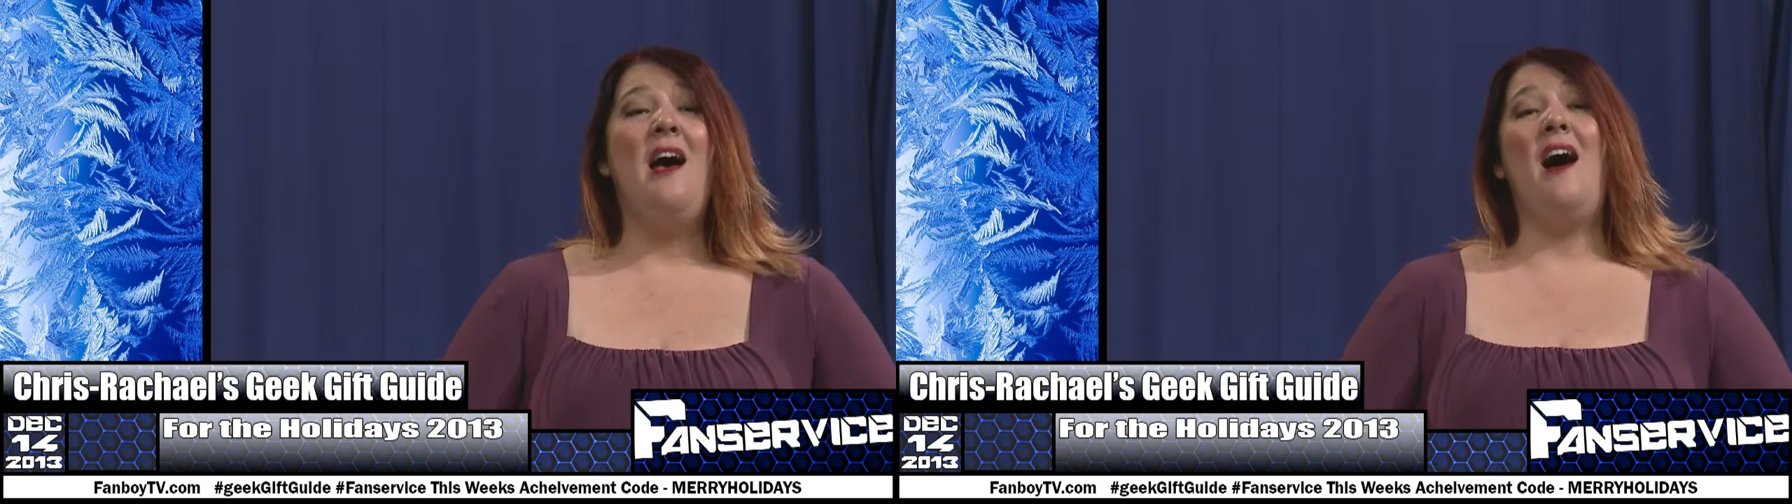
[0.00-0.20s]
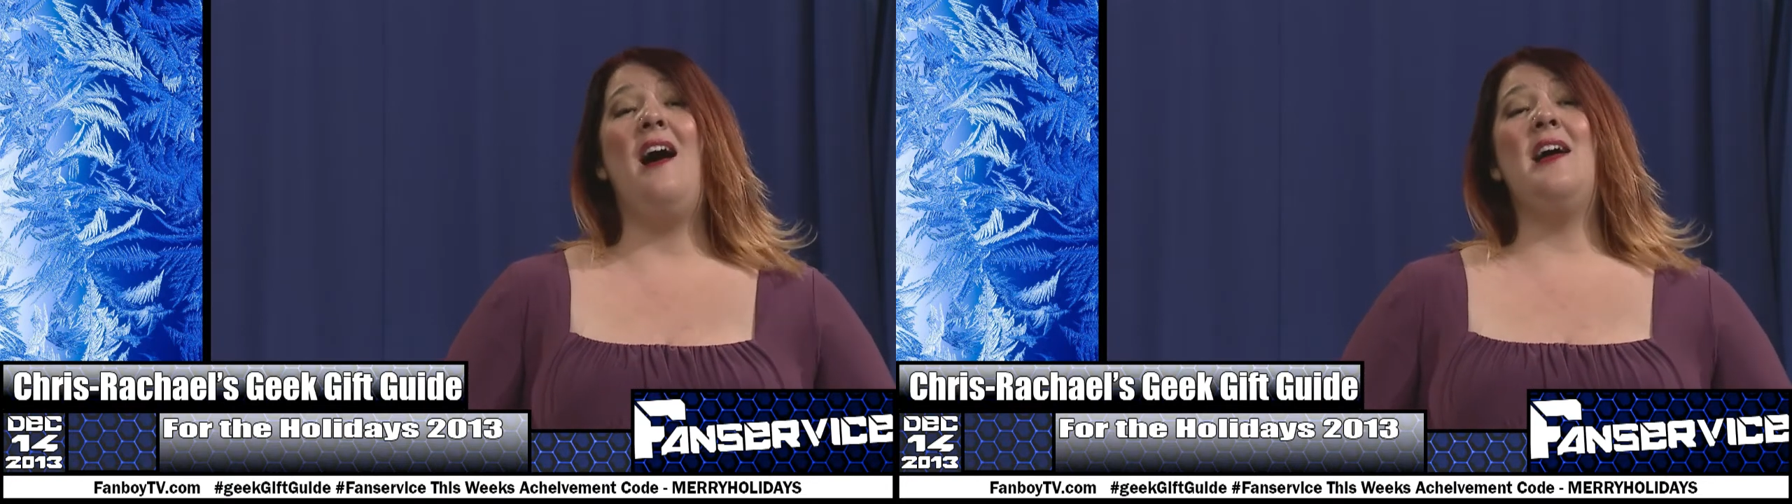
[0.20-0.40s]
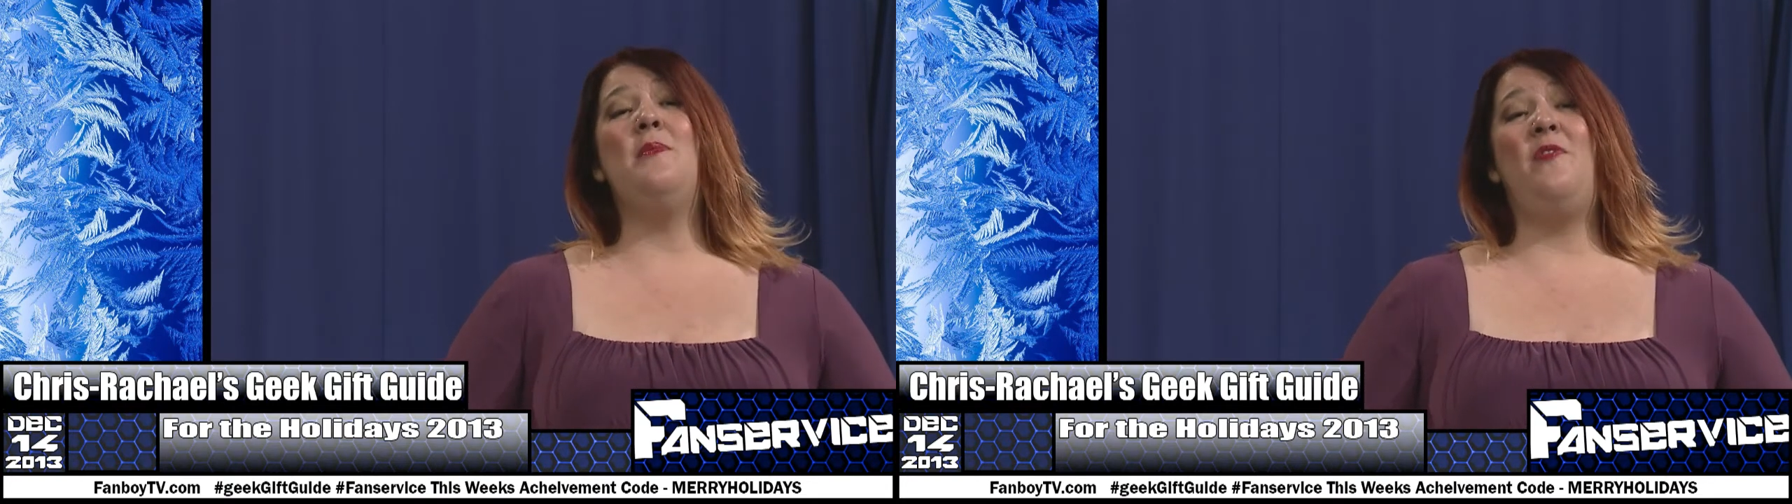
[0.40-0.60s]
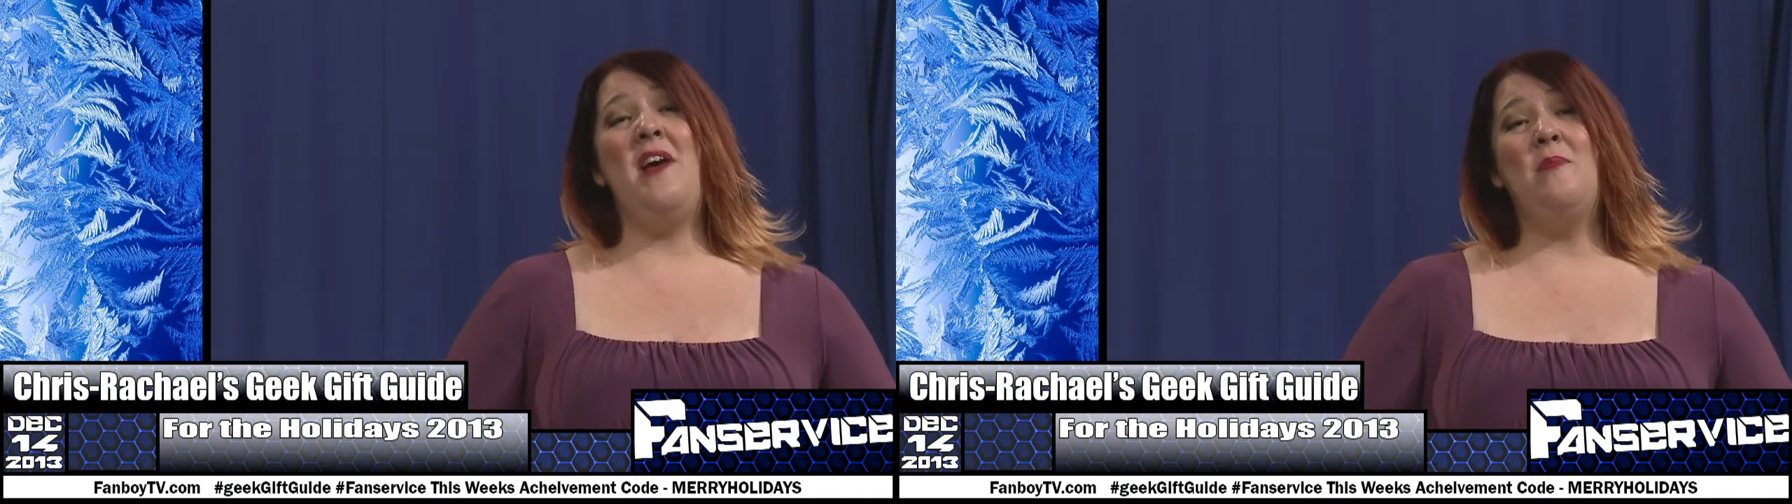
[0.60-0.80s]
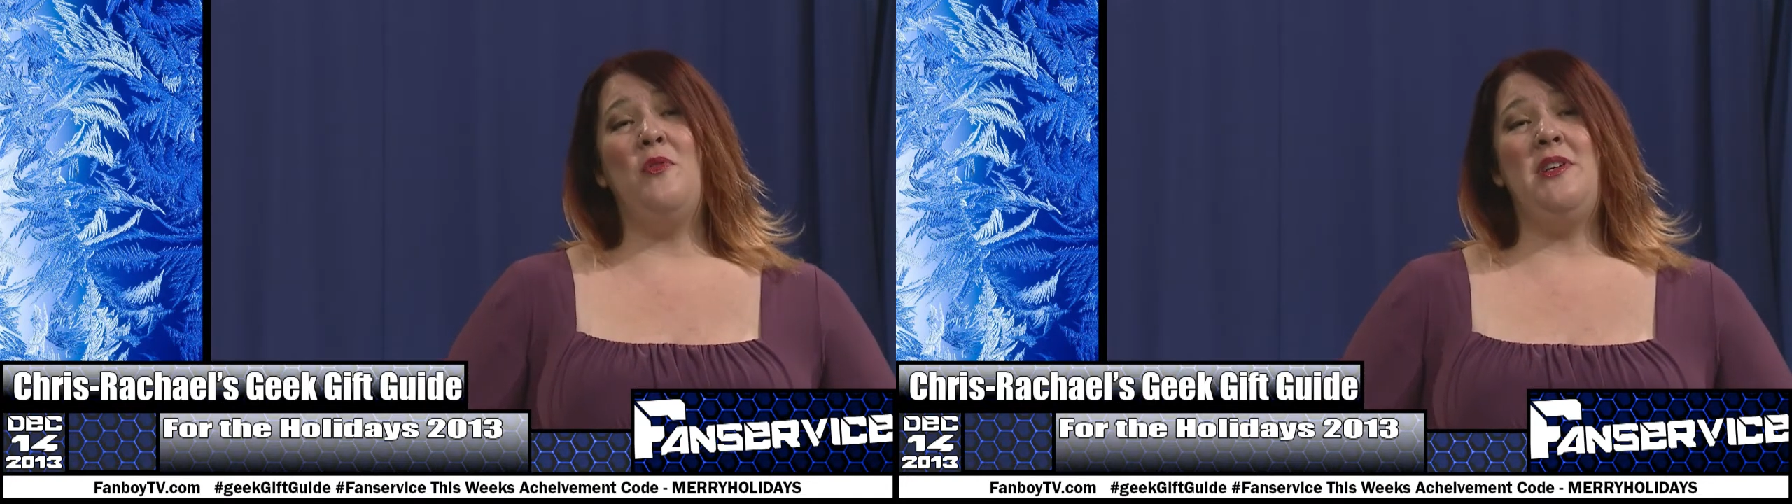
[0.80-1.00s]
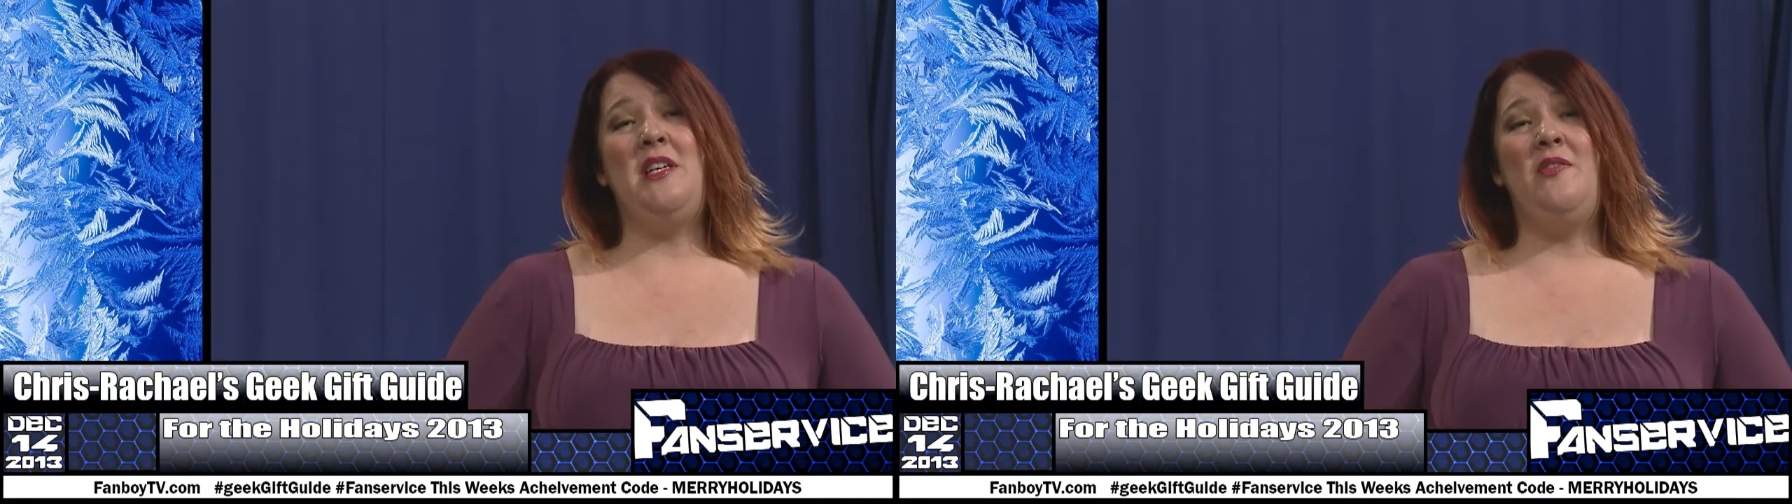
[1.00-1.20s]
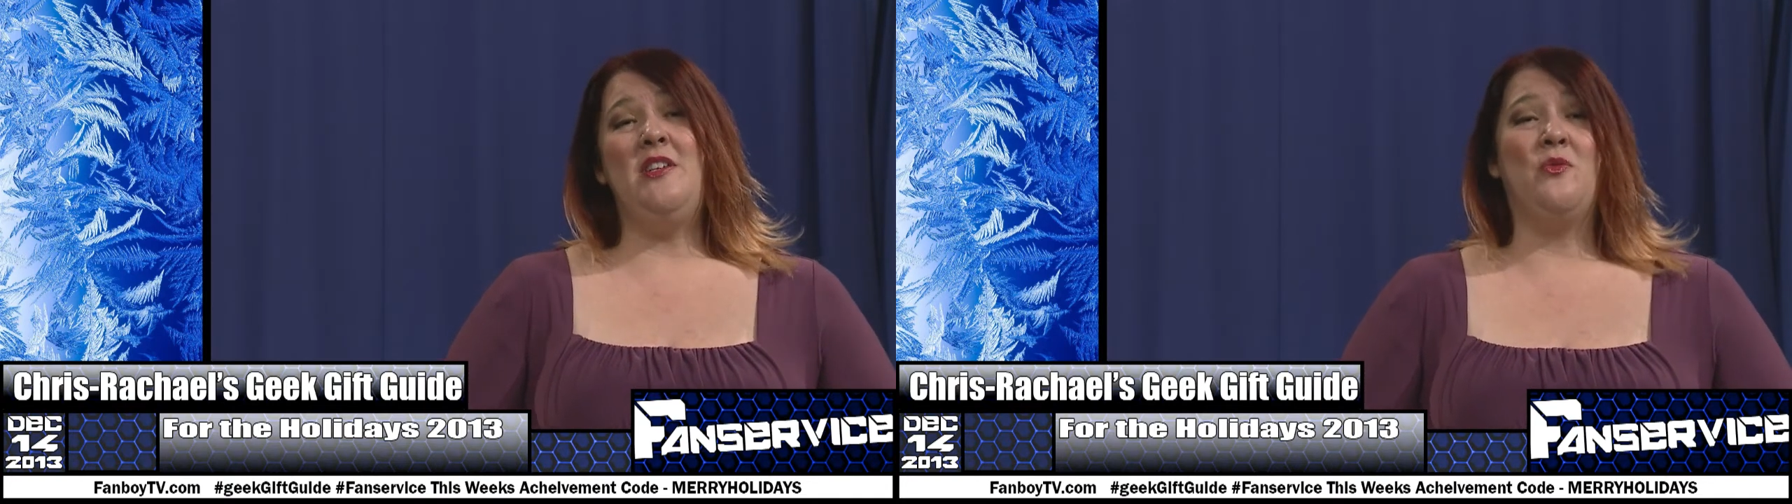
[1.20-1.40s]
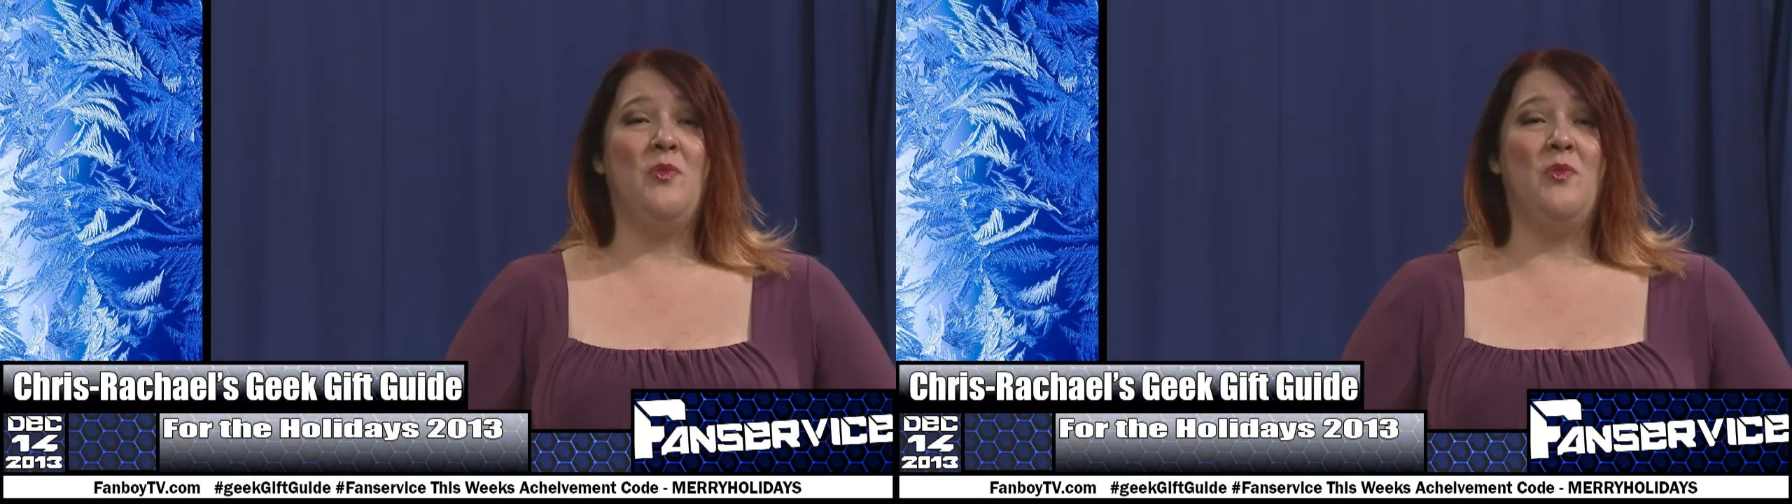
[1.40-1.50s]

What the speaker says: I am FanboyTV's